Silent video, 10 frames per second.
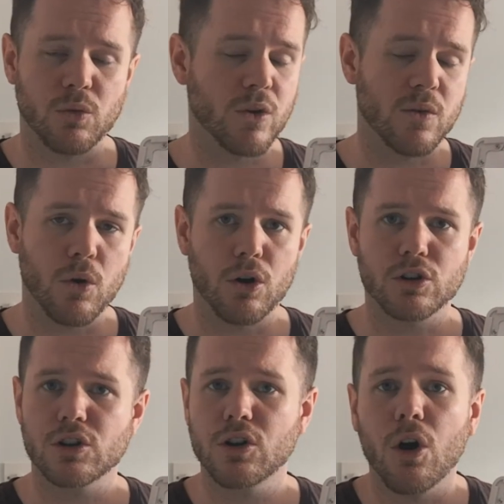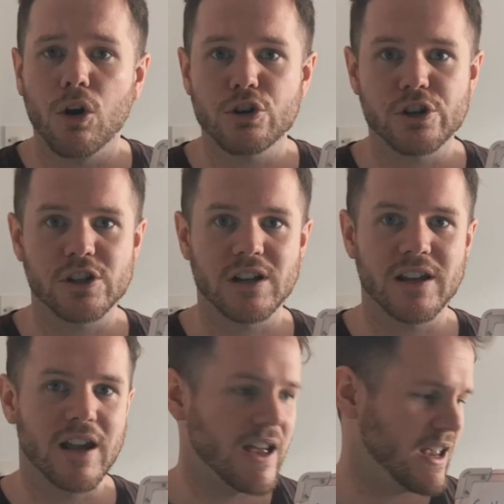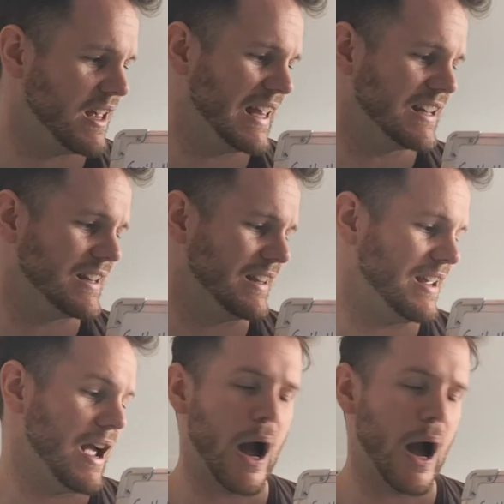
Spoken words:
We walked cautiously into the